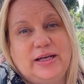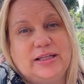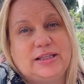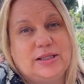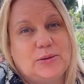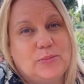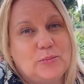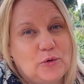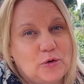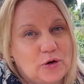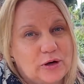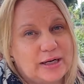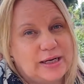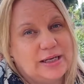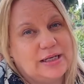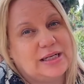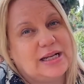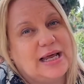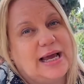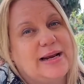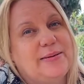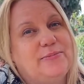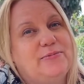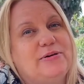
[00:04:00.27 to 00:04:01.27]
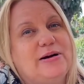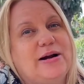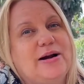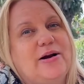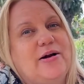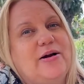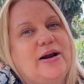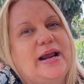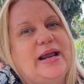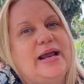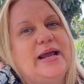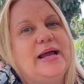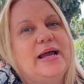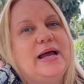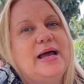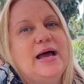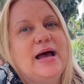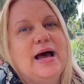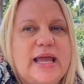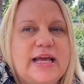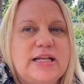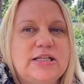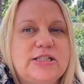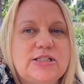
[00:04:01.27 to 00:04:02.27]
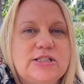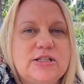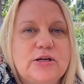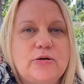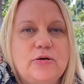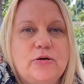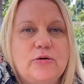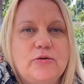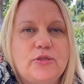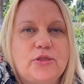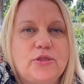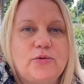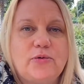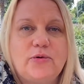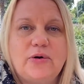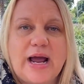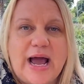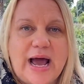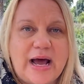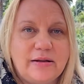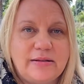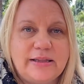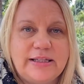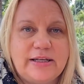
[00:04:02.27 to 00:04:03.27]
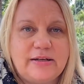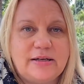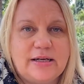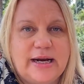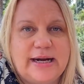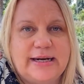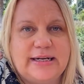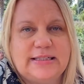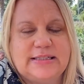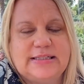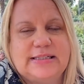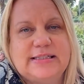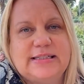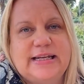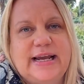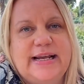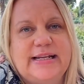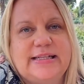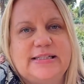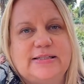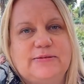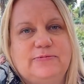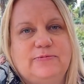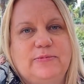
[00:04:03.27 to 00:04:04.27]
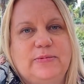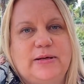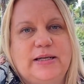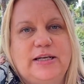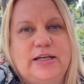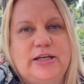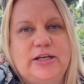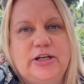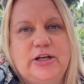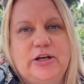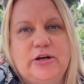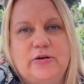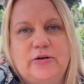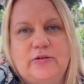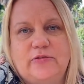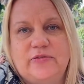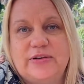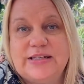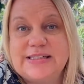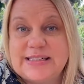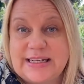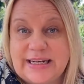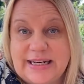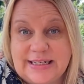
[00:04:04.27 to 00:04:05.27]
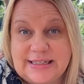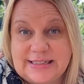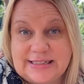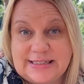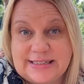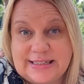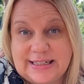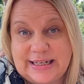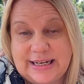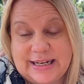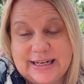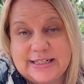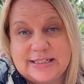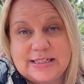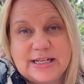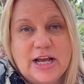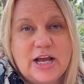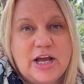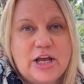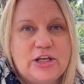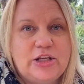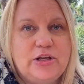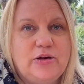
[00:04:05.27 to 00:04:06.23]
you get the Morgan Library. And so throughout the United States, when you're visiting cities,